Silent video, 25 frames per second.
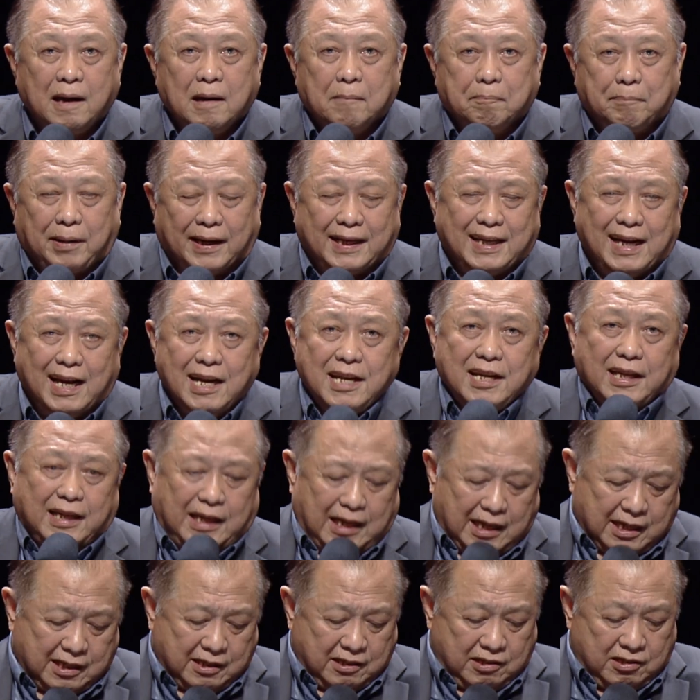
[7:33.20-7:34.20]
But then
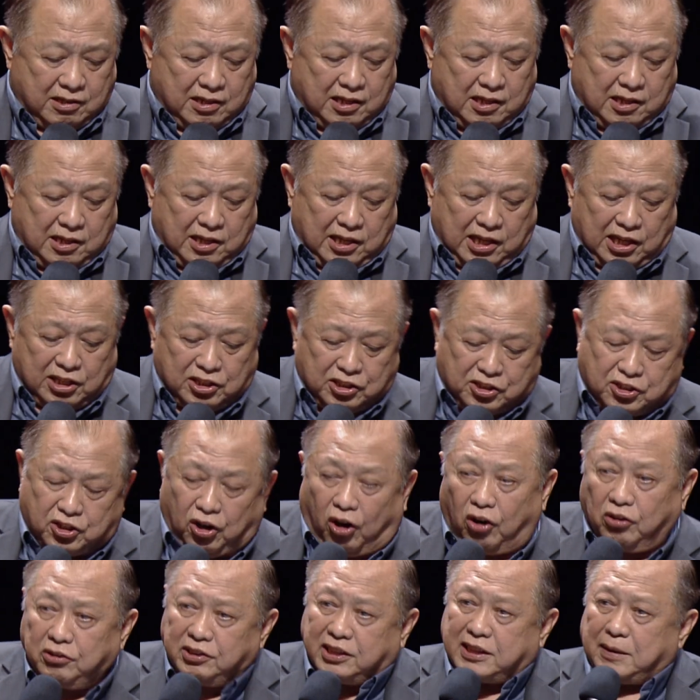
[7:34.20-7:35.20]
in, in
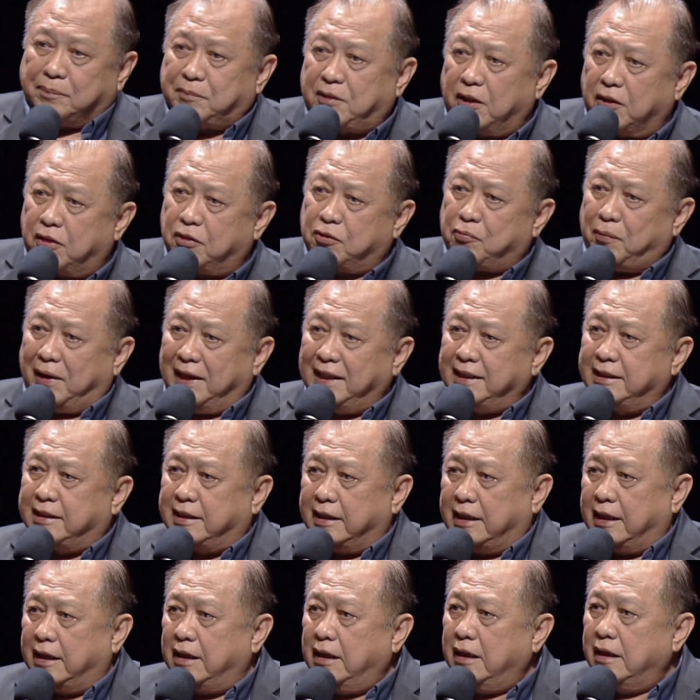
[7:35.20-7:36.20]
John chapter
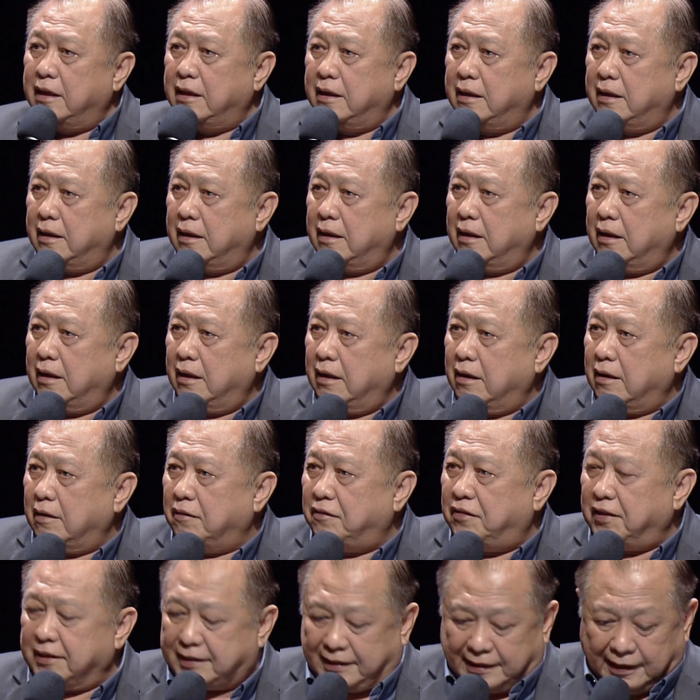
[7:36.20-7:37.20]
20,
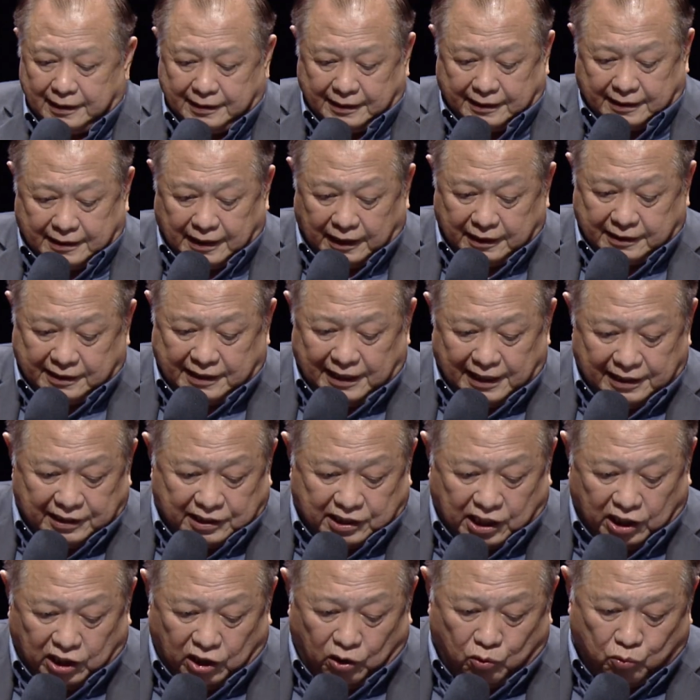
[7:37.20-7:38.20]
verses 30
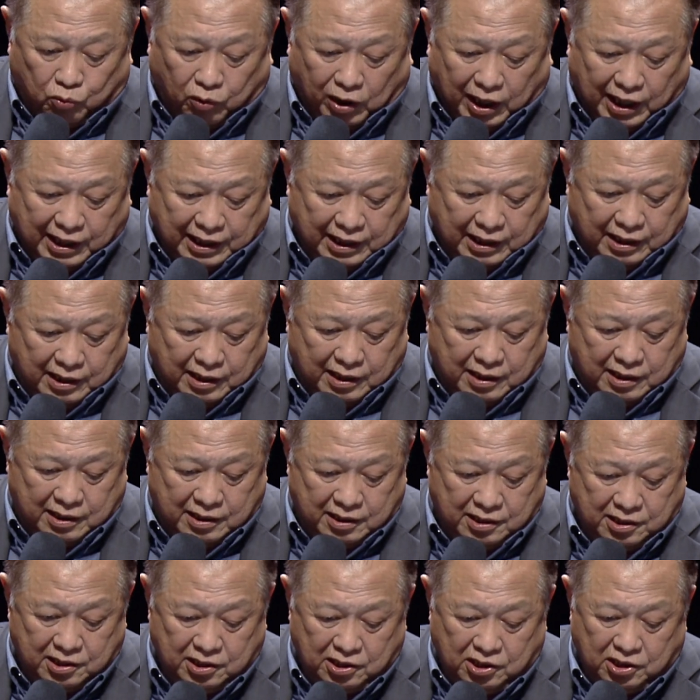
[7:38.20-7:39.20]
and 31,
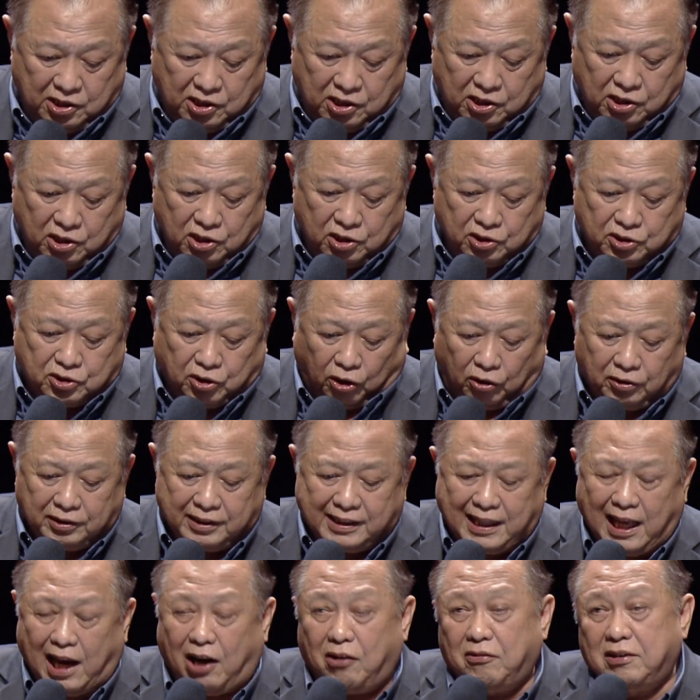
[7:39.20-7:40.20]
John
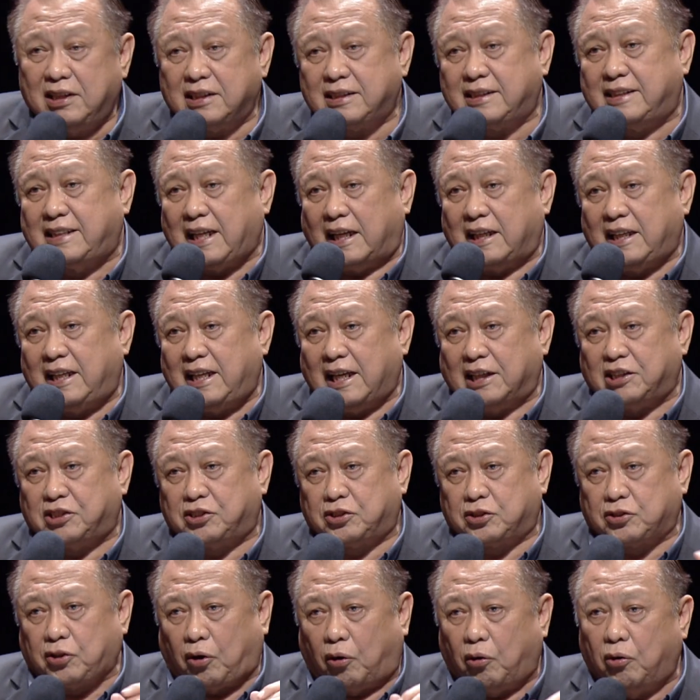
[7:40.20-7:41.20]
tells us that he had
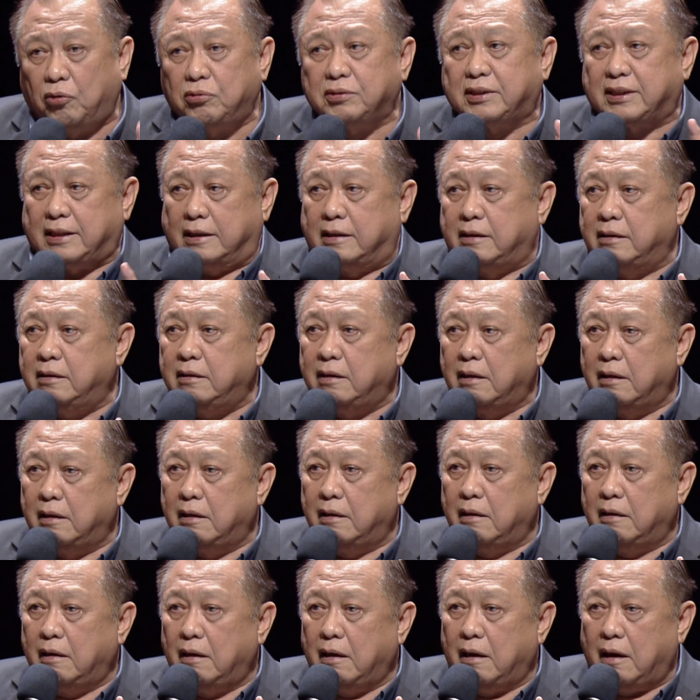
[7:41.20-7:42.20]
chosen
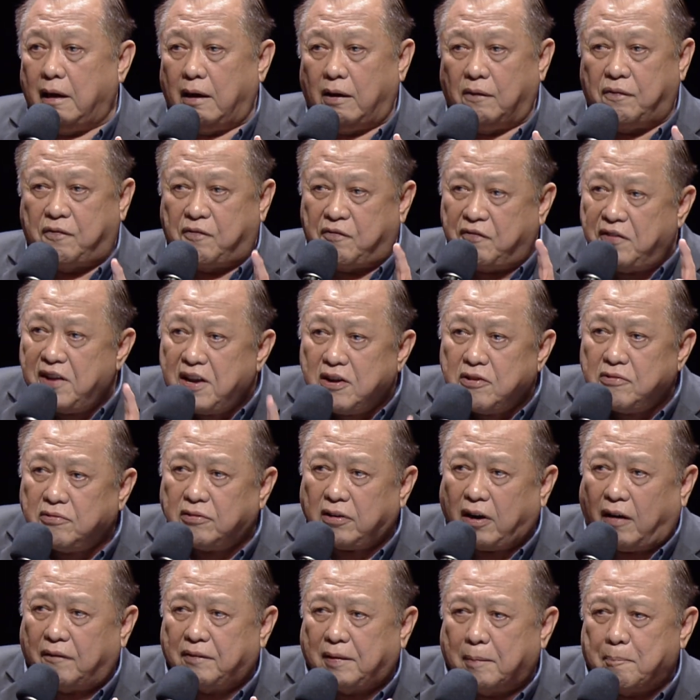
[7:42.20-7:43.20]
a few
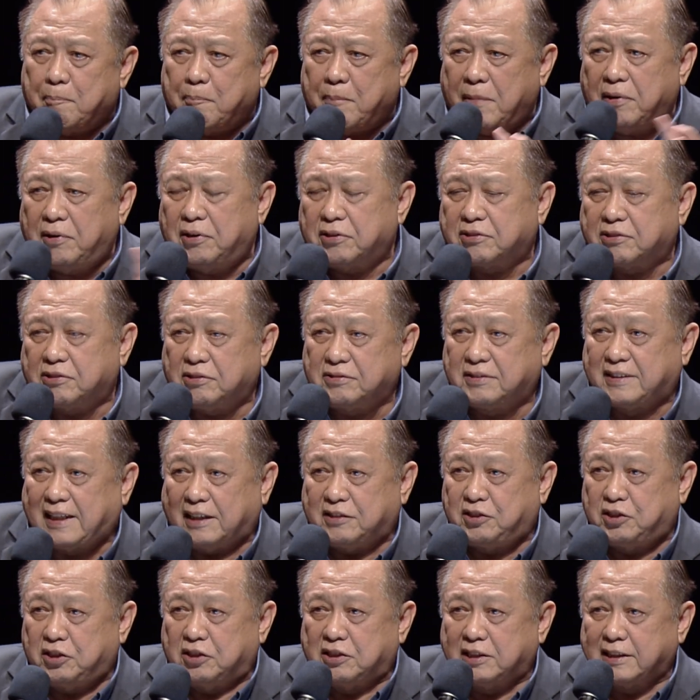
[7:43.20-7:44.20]
of the miracles
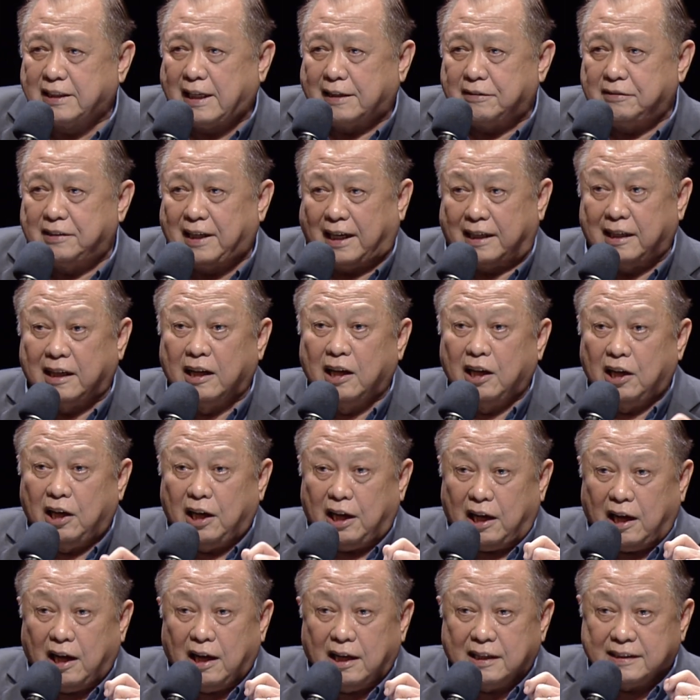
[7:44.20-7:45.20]
that Jesus had done,
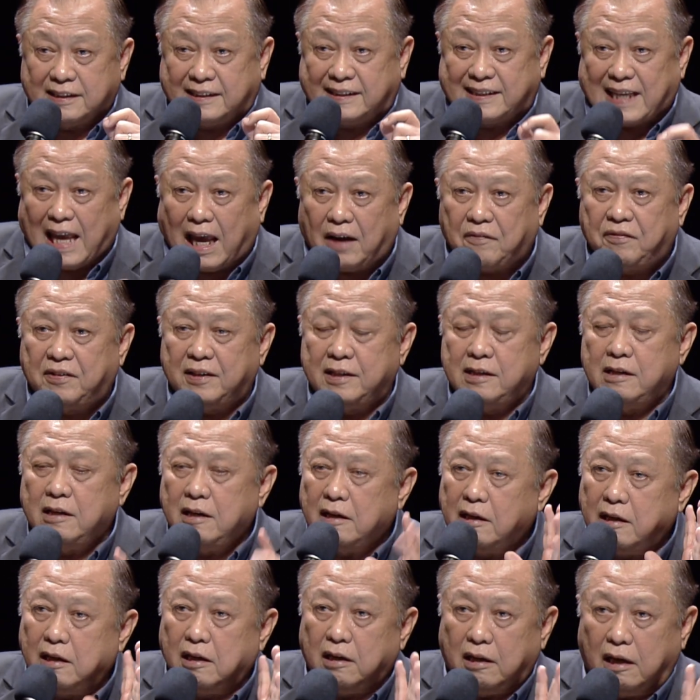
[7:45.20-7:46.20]
seven
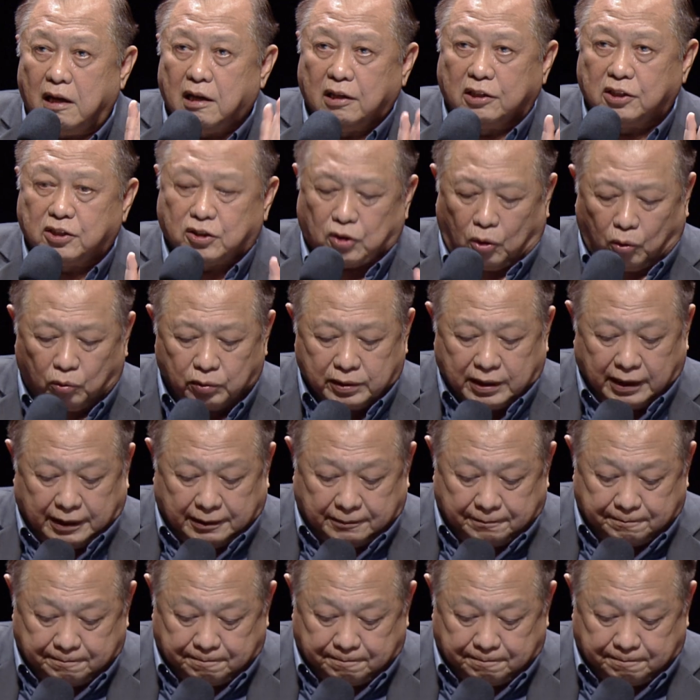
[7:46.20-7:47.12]
in total.